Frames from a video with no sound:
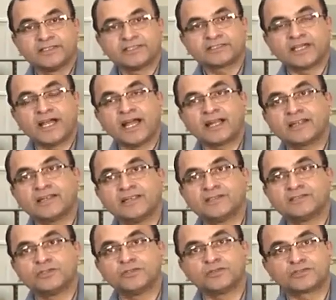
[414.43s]
This
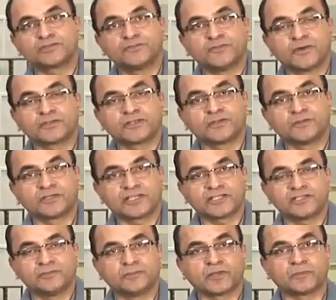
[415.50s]
handle is used for the
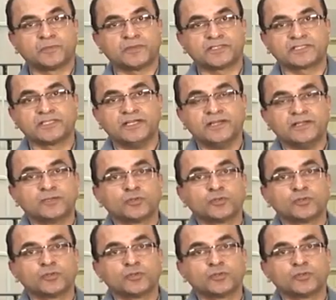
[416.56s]
rotation purpose